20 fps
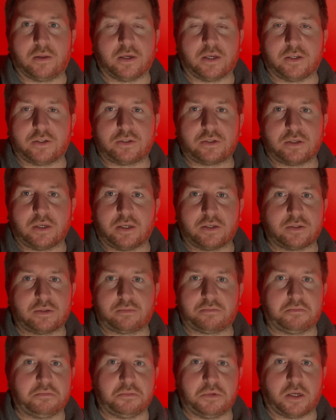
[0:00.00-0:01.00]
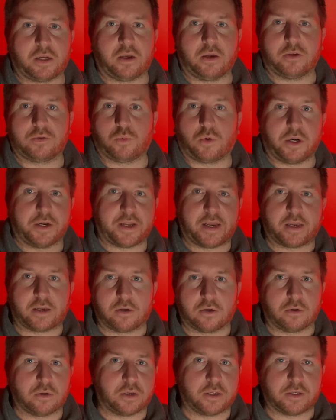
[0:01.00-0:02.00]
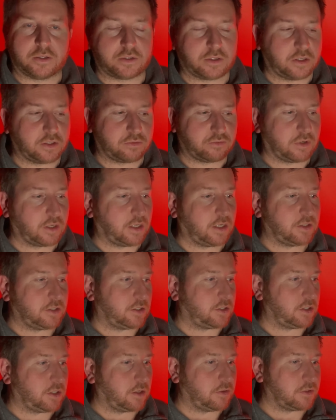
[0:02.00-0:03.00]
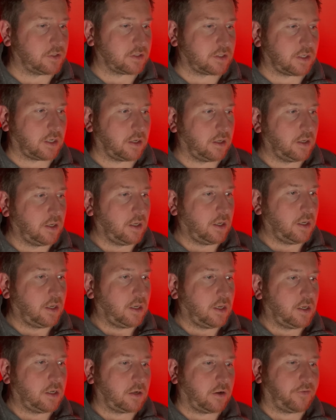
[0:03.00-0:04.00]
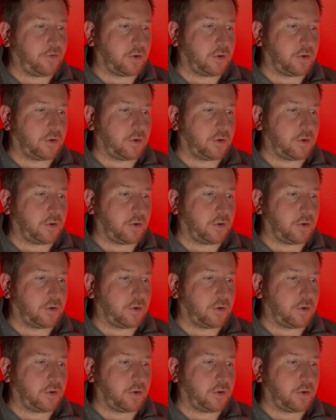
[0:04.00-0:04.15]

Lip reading: It's wide angle, it's really easy to use, isn't it? If I